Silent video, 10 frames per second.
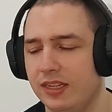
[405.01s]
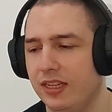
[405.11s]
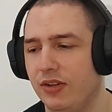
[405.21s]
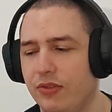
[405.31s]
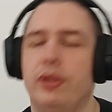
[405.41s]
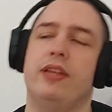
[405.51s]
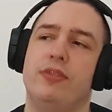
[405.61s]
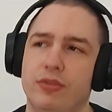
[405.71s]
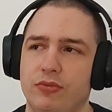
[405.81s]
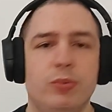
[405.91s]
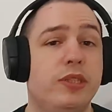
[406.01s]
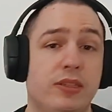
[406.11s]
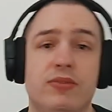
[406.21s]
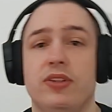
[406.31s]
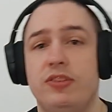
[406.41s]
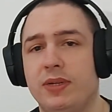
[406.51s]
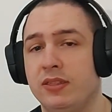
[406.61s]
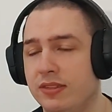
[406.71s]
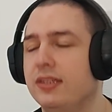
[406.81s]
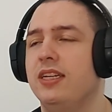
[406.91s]
Also like the robotic voice part,
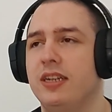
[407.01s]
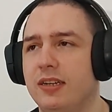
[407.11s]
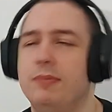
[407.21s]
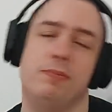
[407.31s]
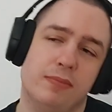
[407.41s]
um,